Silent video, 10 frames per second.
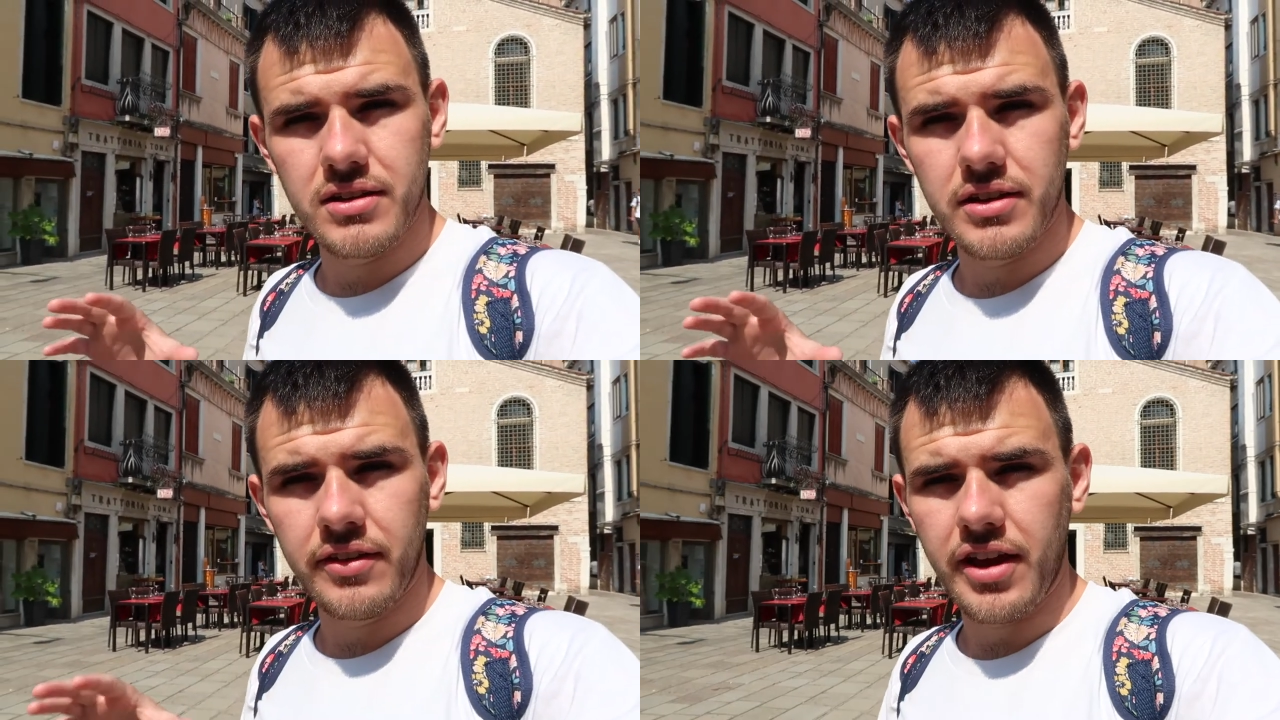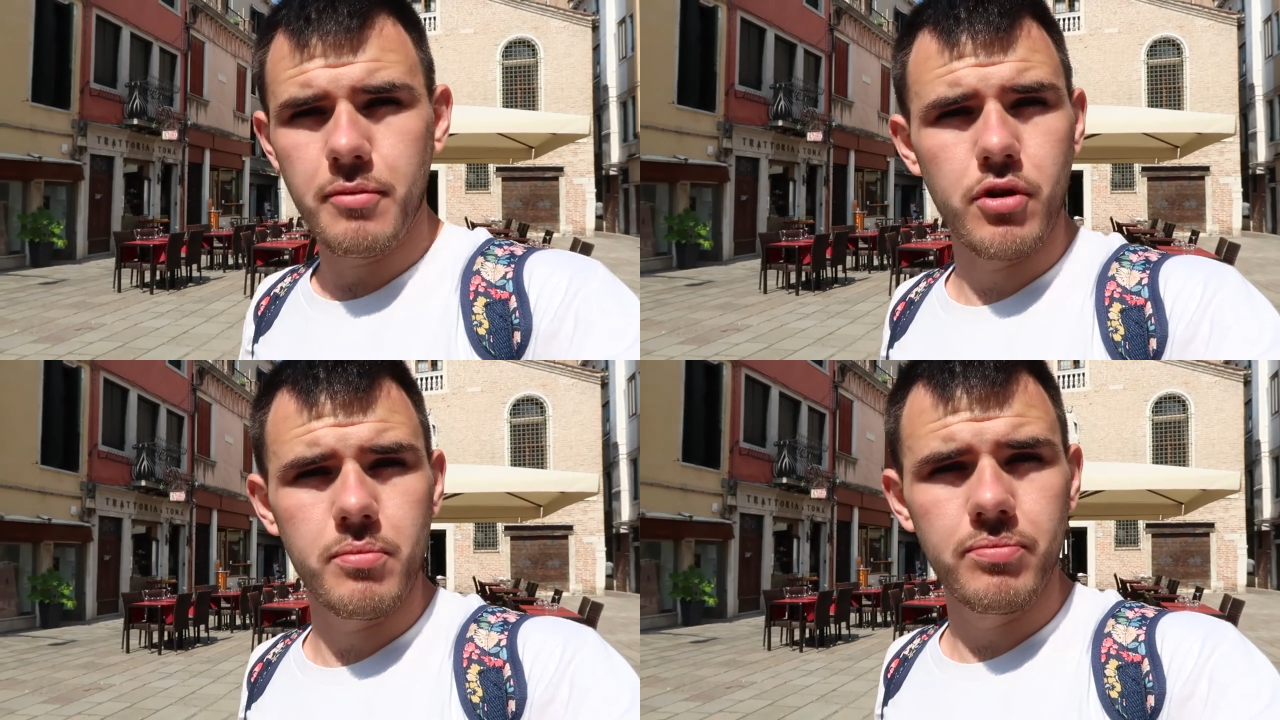
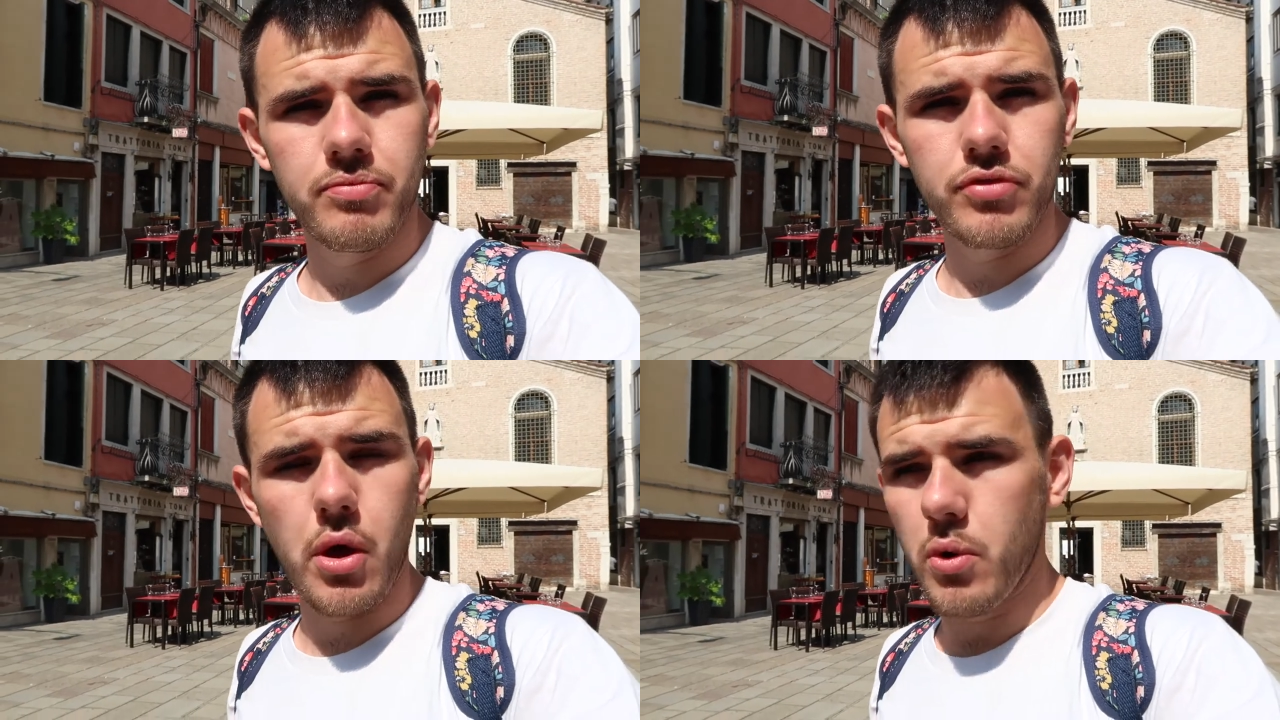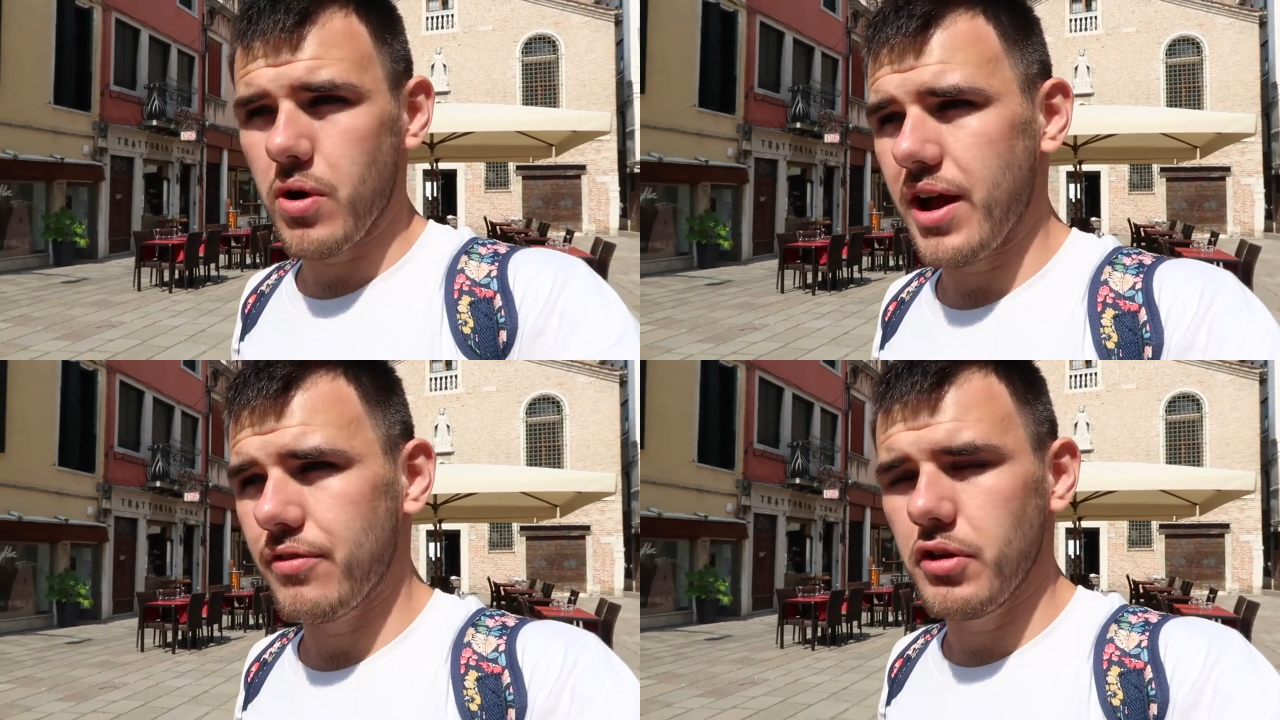escape room that we were
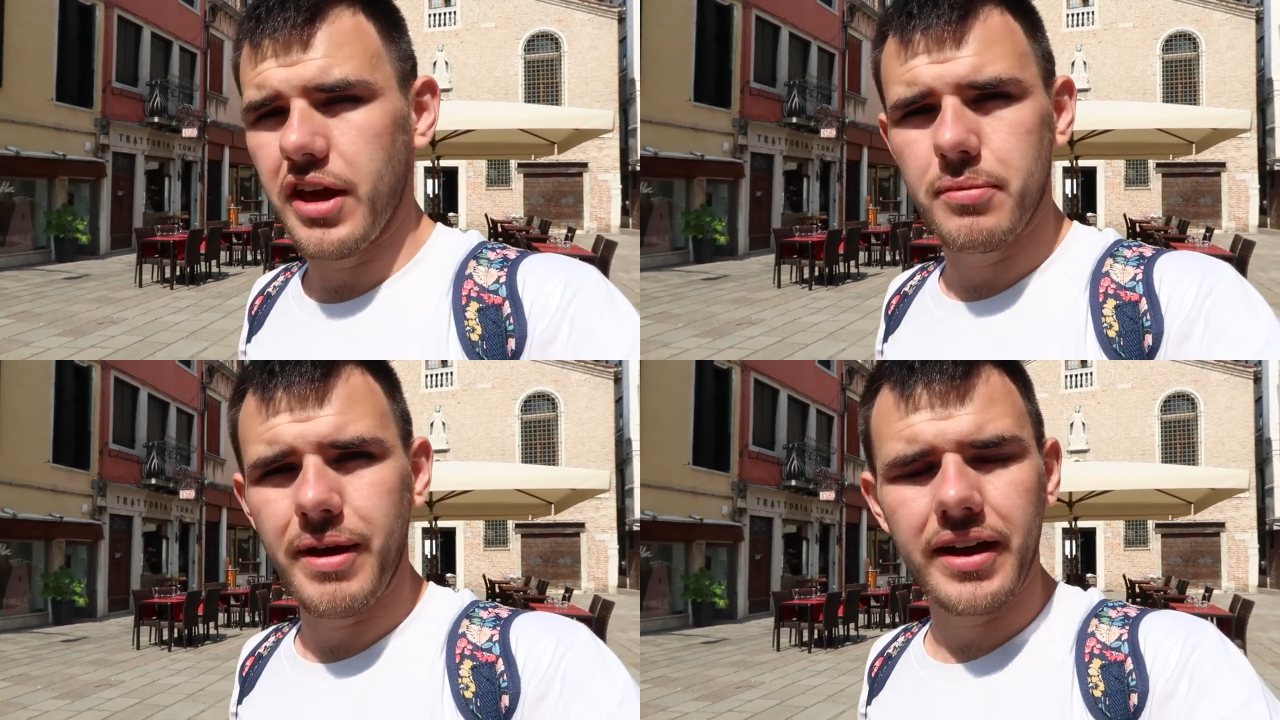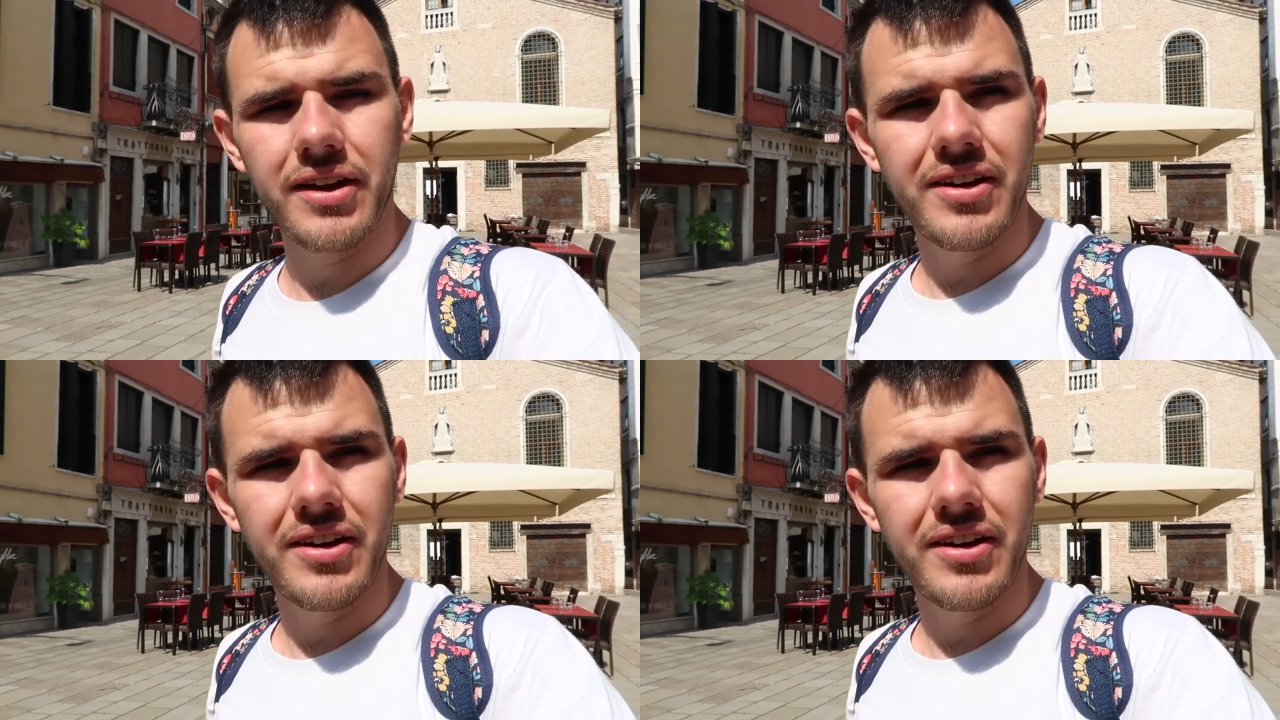at a few days back,